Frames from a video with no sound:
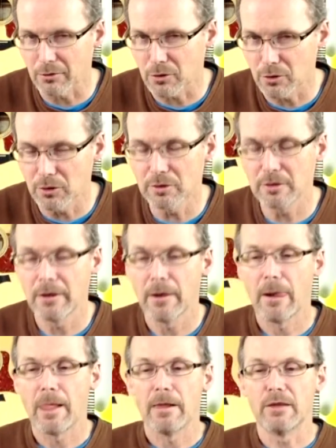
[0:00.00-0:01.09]
good,
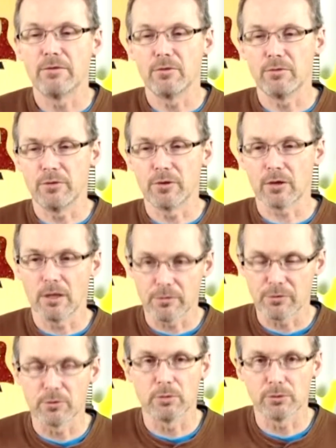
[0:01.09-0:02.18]
if you feel
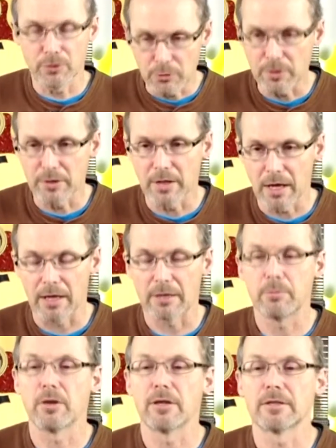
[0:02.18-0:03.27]
comfortable doing that.
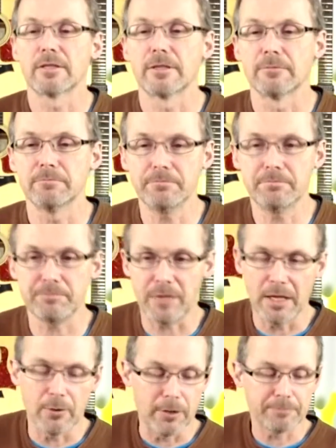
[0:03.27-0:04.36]
But
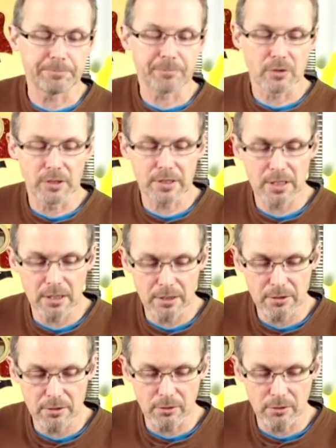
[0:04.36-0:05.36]
anyway, so let's get into the